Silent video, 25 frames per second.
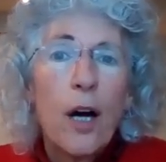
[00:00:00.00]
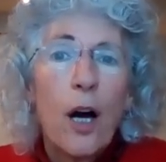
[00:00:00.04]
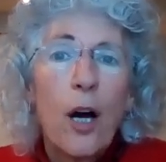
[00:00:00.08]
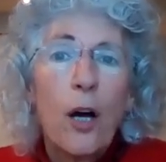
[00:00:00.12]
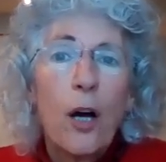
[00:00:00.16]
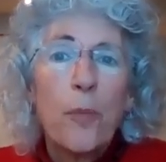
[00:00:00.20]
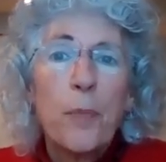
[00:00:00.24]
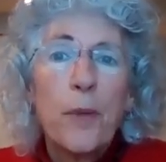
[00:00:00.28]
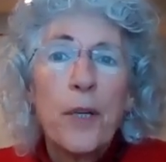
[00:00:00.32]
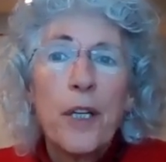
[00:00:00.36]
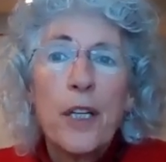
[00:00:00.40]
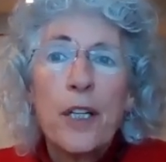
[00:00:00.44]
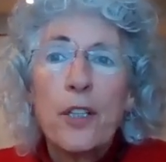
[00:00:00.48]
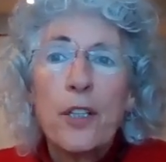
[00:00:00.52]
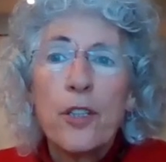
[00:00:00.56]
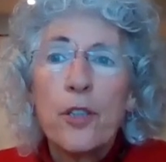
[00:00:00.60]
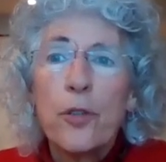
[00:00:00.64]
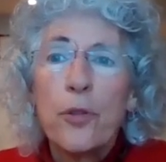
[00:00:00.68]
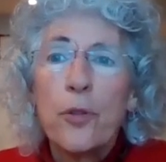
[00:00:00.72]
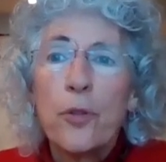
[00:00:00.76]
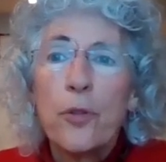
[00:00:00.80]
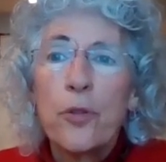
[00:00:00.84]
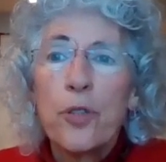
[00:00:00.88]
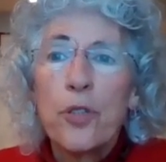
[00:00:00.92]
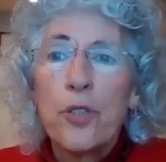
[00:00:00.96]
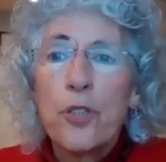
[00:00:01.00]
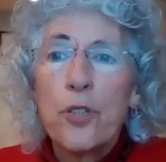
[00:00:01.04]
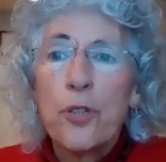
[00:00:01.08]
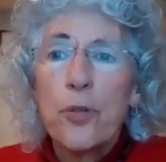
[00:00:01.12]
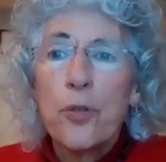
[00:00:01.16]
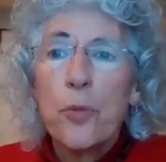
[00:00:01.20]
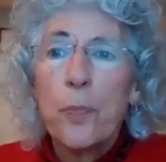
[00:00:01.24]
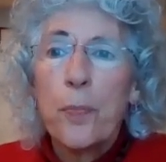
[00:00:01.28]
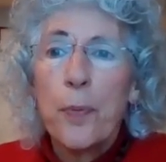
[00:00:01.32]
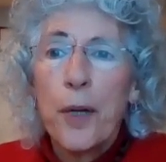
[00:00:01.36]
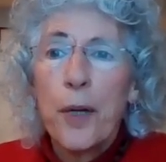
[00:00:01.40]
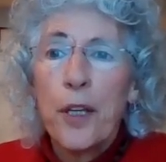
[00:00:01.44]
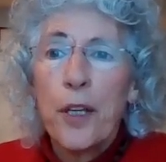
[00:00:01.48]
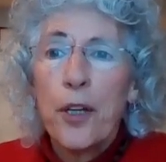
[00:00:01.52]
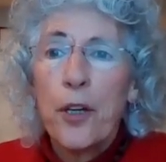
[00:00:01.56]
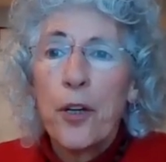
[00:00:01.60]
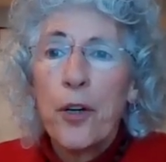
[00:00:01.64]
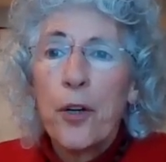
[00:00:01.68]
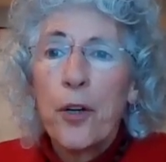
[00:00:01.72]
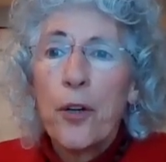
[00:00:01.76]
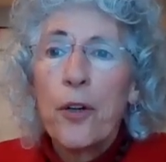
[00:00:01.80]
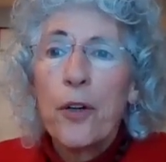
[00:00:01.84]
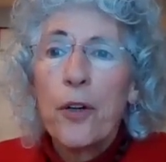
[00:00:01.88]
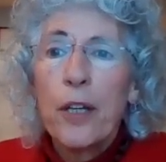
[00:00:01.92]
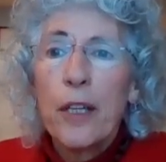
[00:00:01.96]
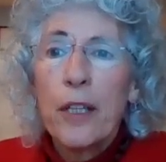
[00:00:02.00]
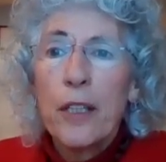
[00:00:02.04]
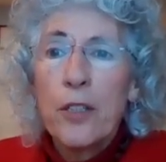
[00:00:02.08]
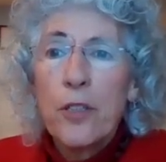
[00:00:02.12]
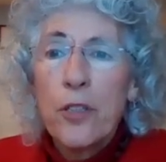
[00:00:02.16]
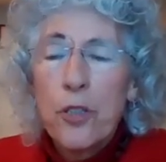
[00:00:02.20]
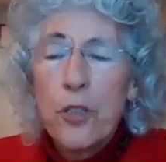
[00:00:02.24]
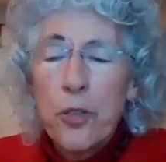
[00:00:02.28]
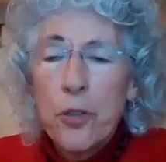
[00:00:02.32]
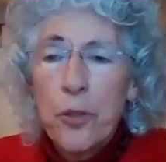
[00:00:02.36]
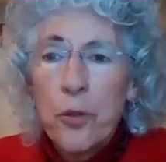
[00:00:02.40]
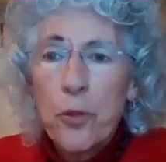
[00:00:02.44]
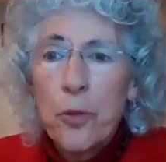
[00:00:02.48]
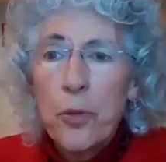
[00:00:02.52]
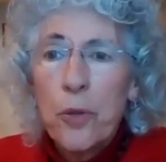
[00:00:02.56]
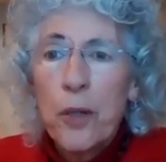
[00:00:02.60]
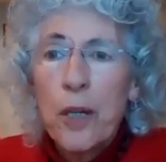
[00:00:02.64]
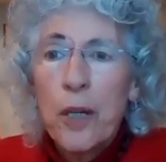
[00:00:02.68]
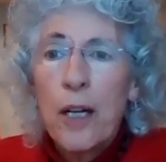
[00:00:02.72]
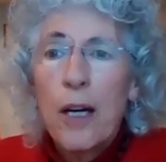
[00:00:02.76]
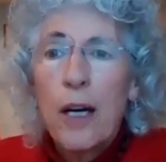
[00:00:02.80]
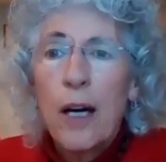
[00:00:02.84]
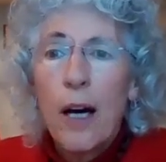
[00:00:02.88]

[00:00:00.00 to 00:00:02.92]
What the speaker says: are being used to bring her into